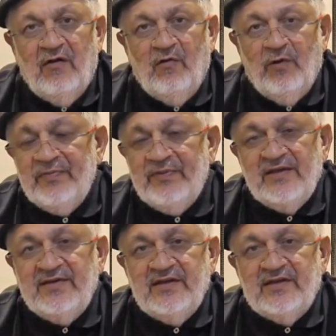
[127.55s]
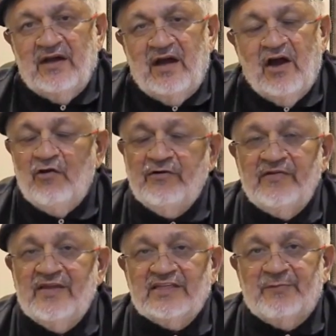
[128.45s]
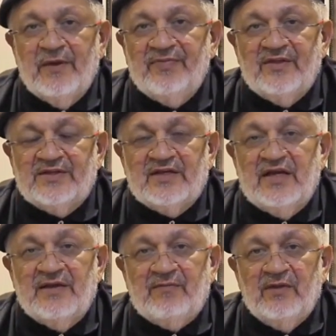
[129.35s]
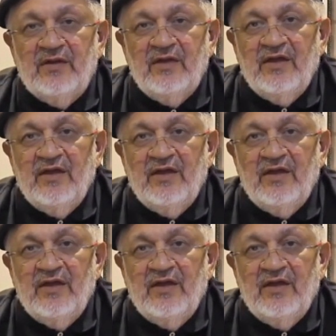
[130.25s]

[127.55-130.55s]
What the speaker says: What they did, how did they spend the time?